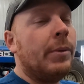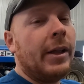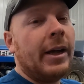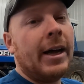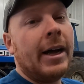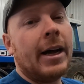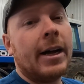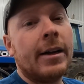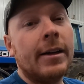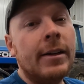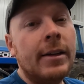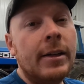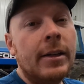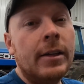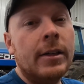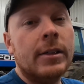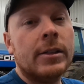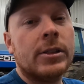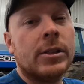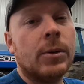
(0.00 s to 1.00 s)
the block.
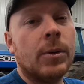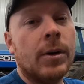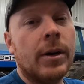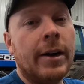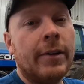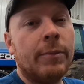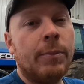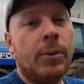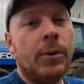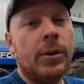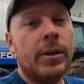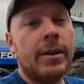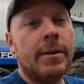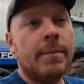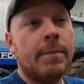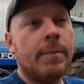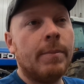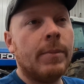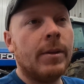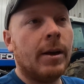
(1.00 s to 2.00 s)
So we're gonna have to pull
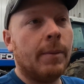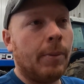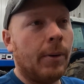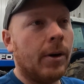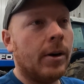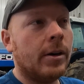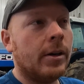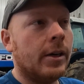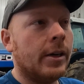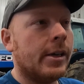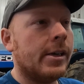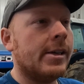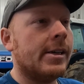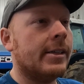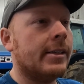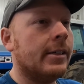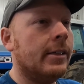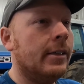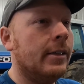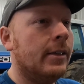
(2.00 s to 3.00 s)
him apart
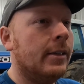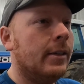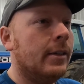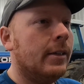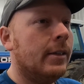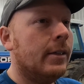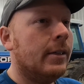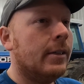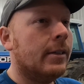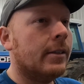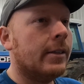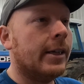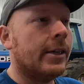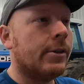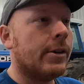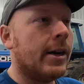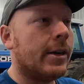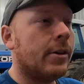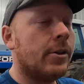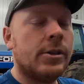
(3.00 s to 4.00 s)
again. That
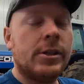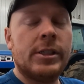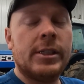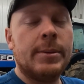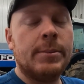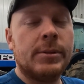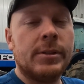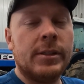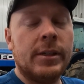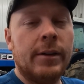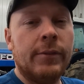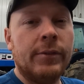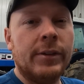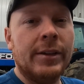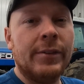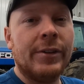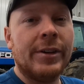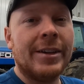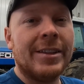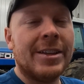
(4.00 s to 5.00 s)
tractor just seems to love
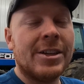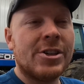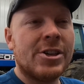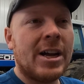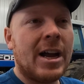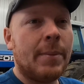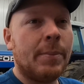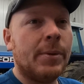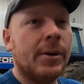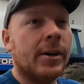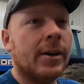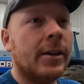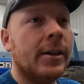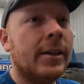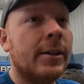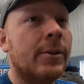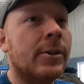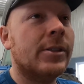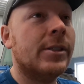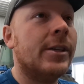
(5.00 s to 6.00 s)
living in the shop here.
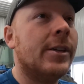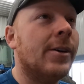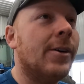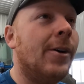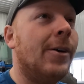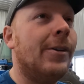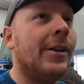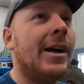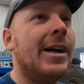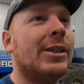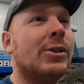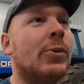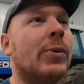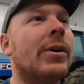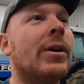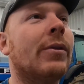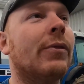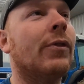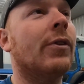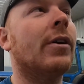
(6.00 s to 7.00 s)
It was in here all last
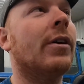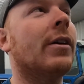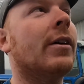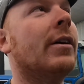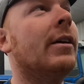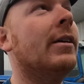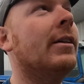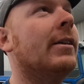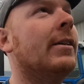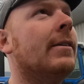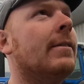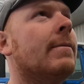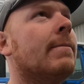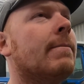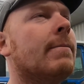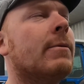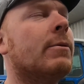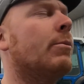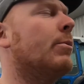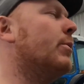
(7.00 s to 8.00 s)
winter for
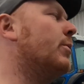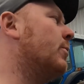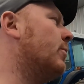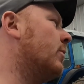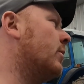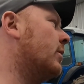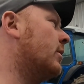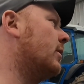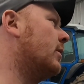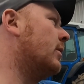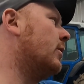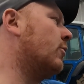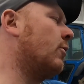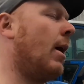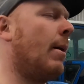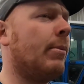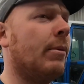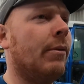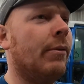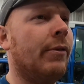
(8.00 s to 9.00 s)
we do
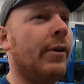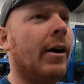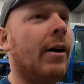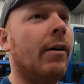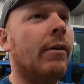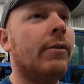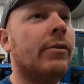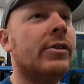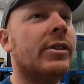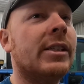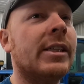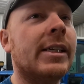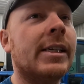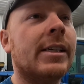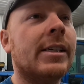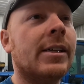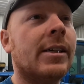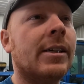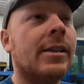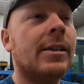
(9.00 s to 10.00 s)
drop the valve
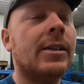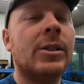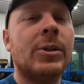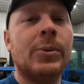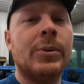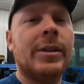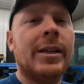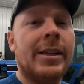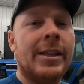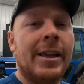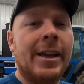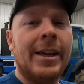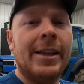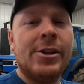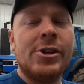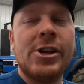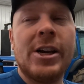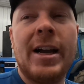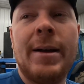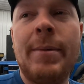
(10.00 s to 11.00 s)
seat. So we did the
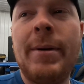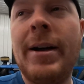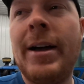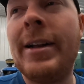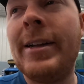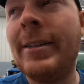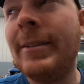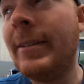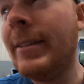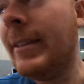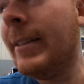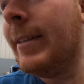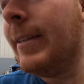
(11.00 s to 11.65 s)
head job on it.